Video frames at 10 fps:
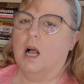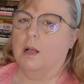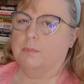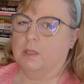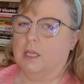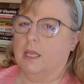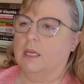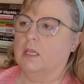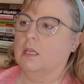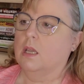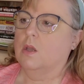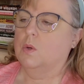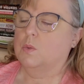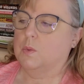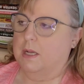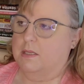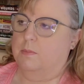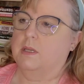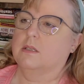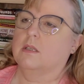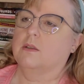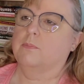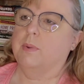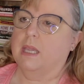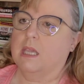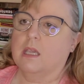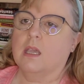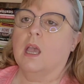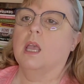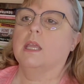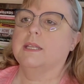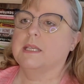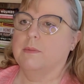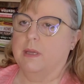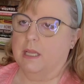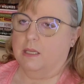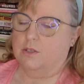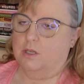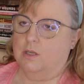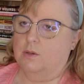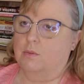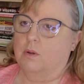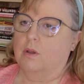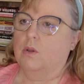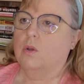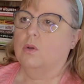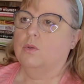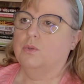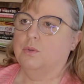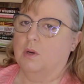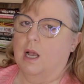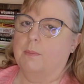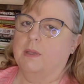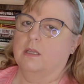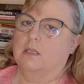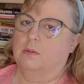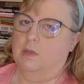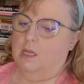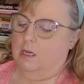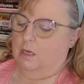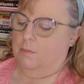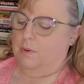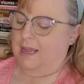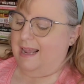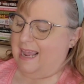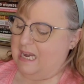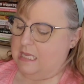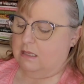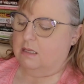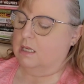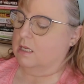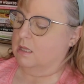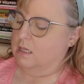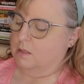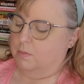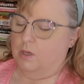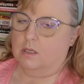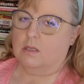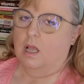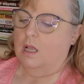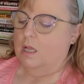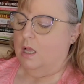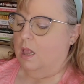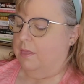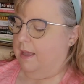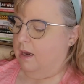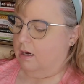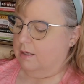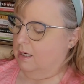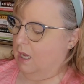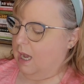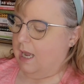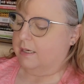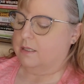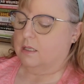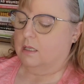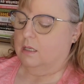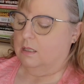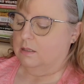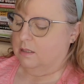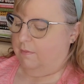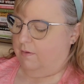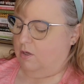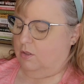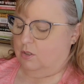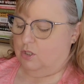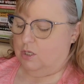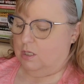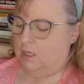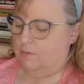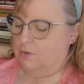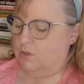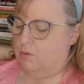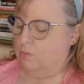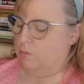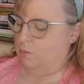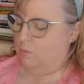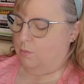complicated recipes. If baking intimidates you, do not be intimidated by anything in these books. They are not difficult. She gives you